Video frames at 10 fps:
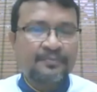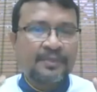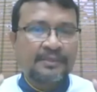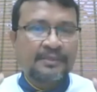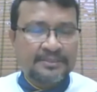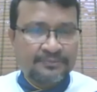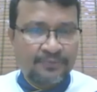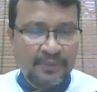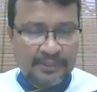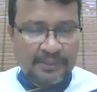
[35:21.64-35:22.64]
That is
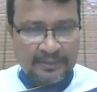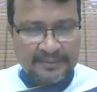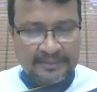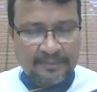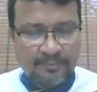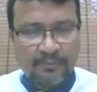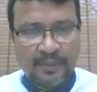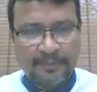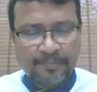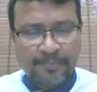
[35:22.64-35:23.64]
fault uh, reason number
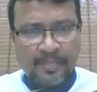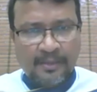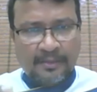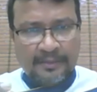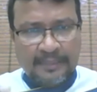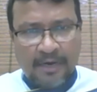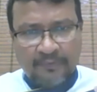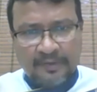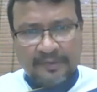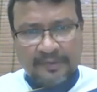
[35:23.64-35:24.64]
one. The
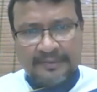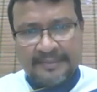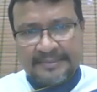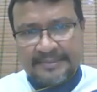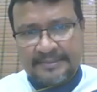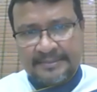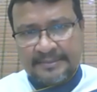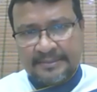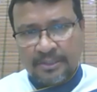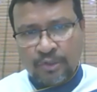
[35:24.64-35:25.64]
oven is
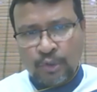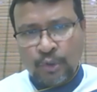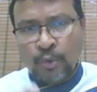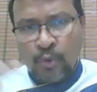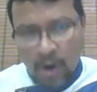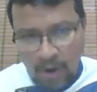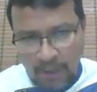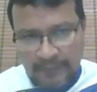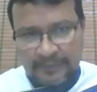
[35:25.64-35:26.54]
too hot